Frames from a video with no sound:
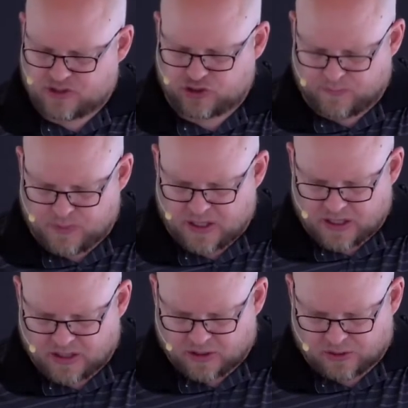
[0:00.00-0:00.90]
should be
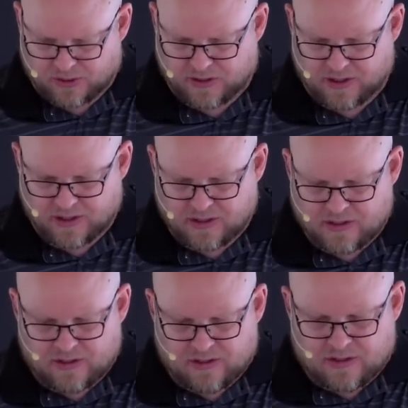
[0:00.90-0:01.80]
included.
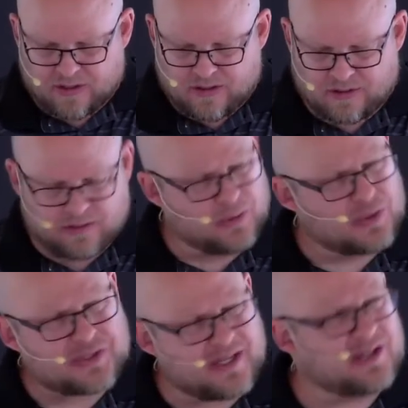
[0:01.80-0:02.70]
Uh,
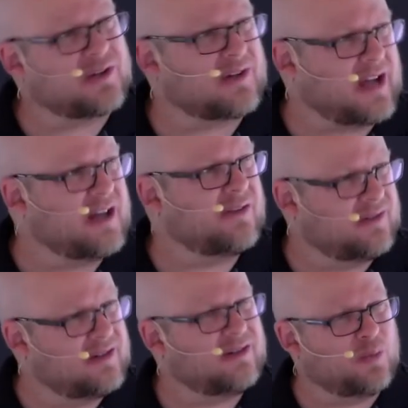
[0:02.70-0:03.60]
those things are kind of
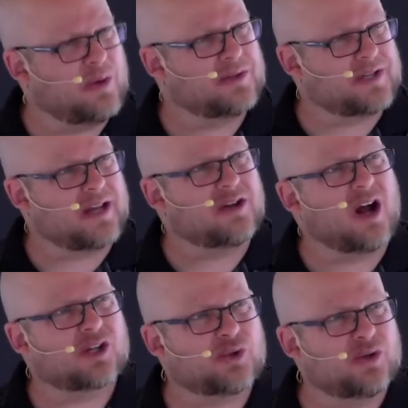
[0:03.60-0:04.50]
we would say
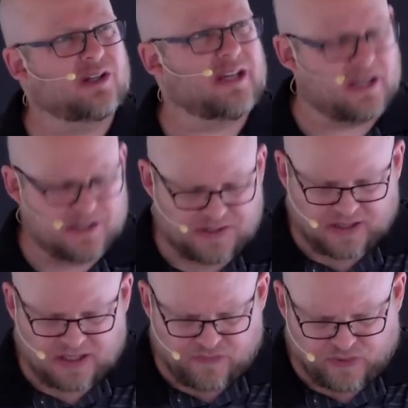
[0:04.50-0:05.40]
doctrinally
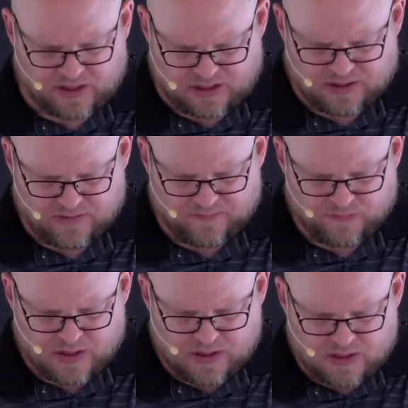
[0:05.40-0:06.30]
insignificant.
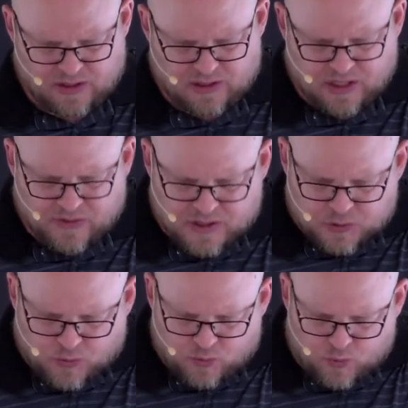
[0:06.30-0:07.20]
And thus
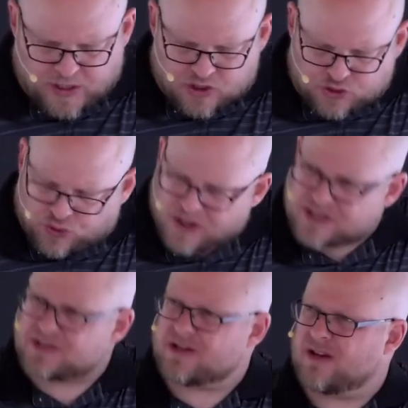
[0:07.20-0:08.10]
we can
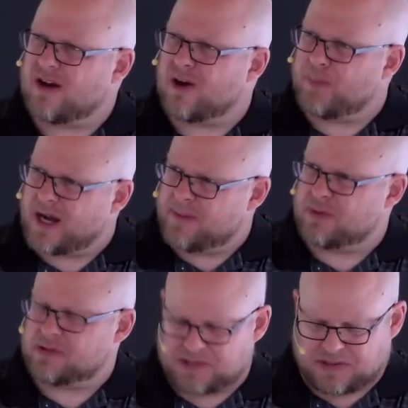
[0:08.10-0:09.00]
trust our
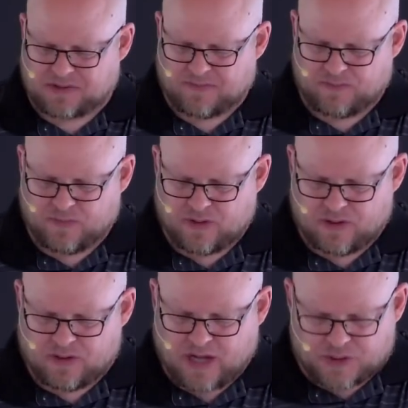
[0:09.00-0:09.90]
Bibles
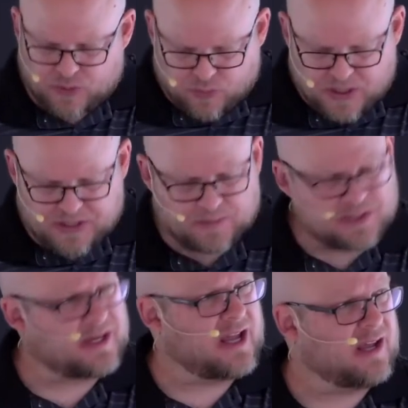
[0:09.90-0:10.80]
as we read them
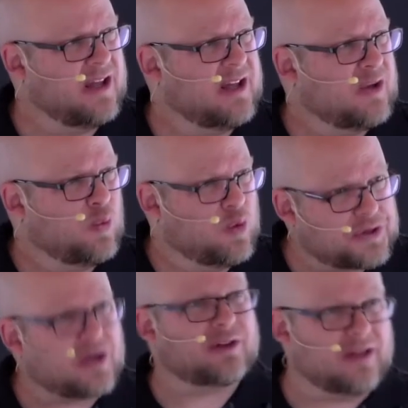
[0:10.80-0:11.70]
today,
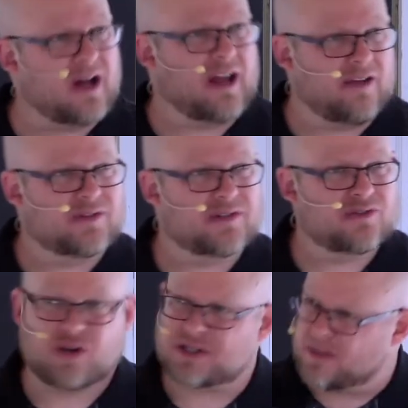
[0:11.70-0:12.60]
with our lives,
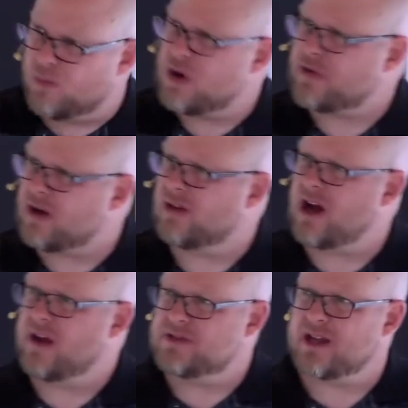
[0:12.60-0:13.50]
trust them with our
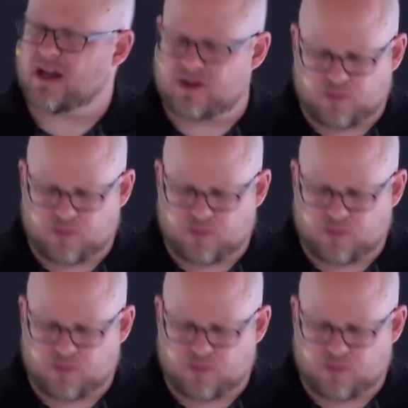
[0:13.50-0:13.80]
lives and